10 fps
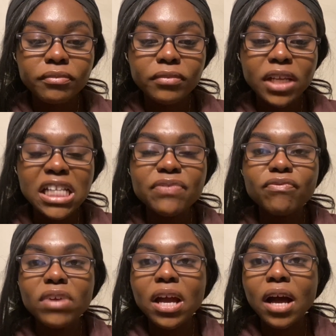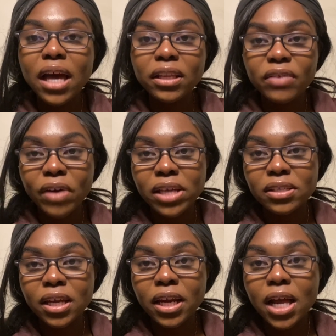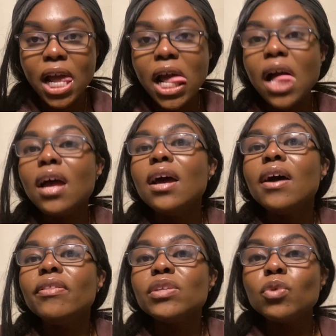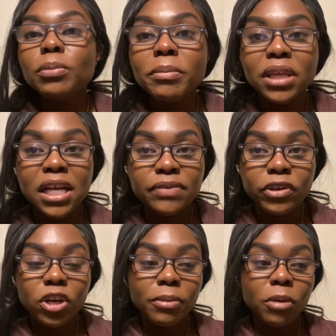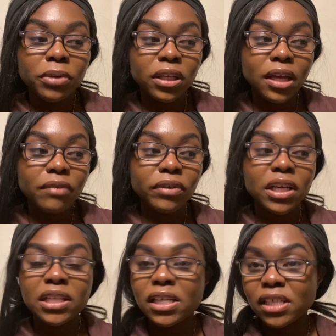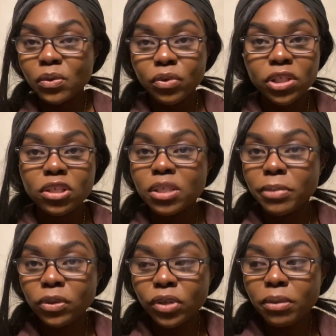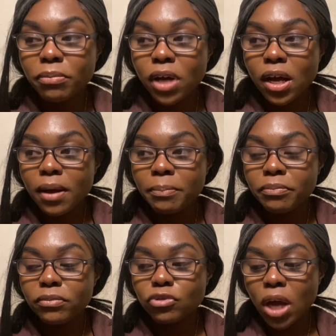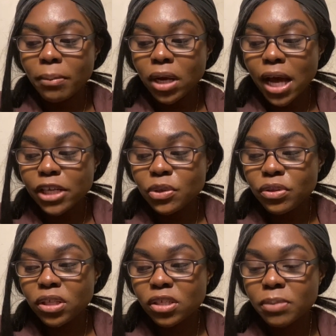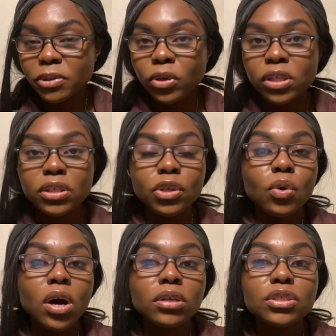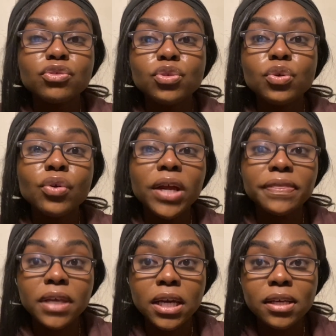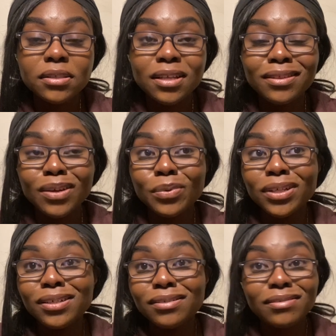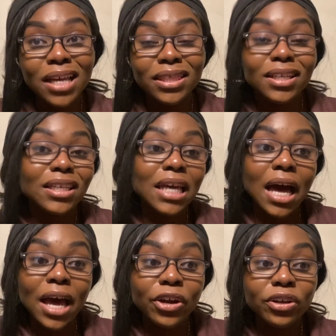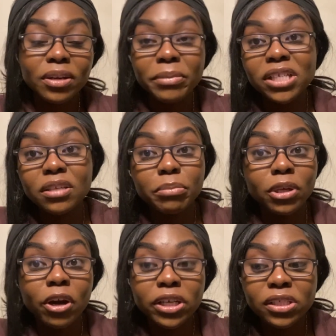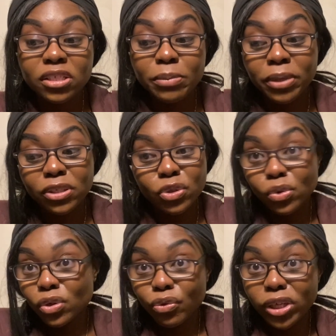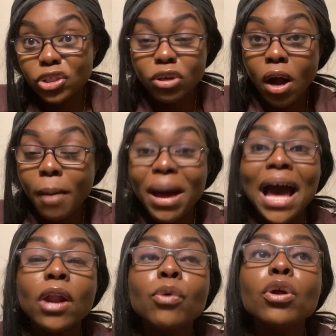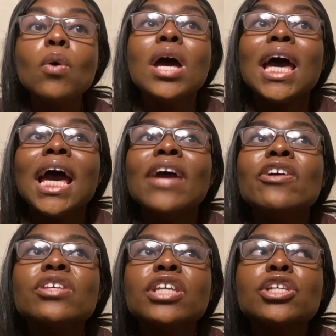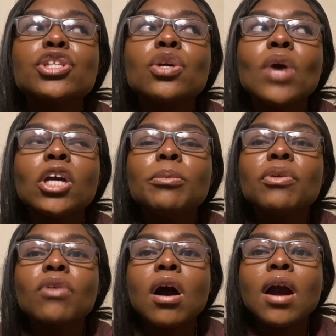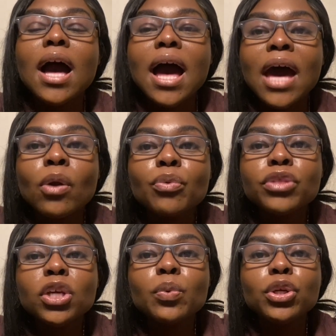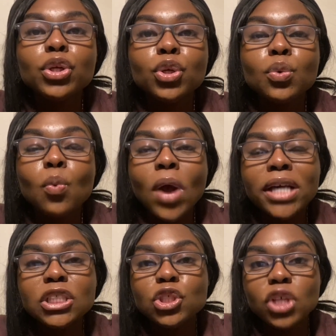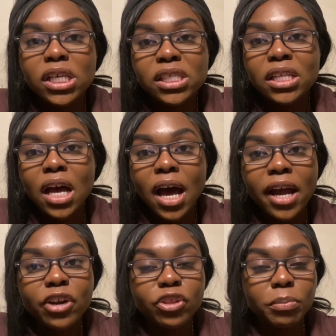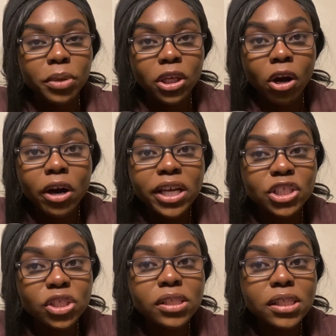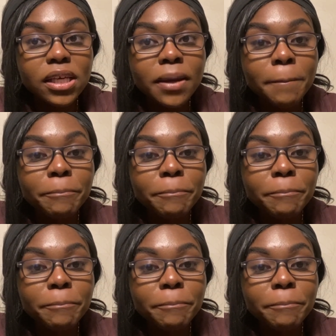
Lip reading: It's highly fascinating. This will be my last video about Blake Lively. It ends with the Justin Baldoni drama. I do think Justin Baldoni is going to go on and do great things. I think he hired an amazing PR agency because they're doing a great job. I don't know. And here's the thing too. I could be wrong. I don't think we knew when Justin hired the PR agency.